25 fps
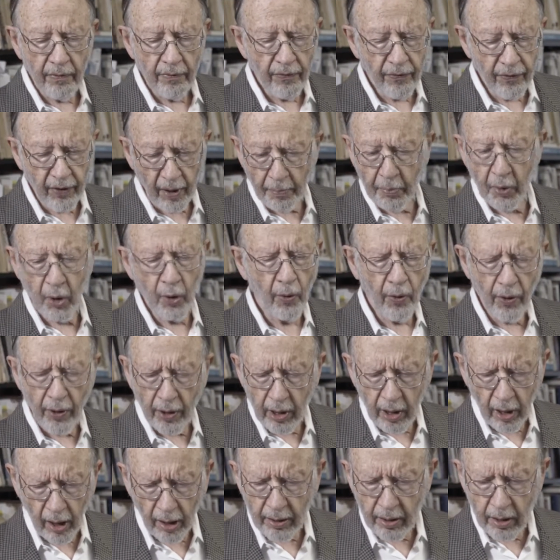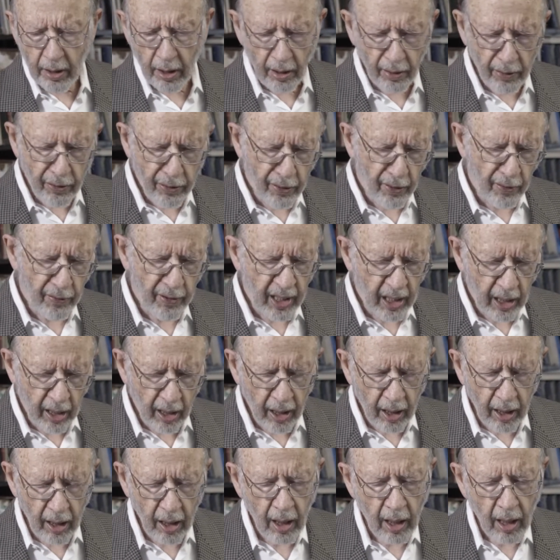February
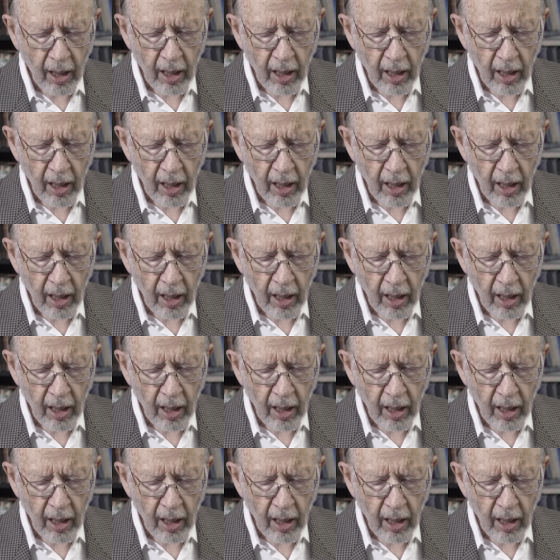1938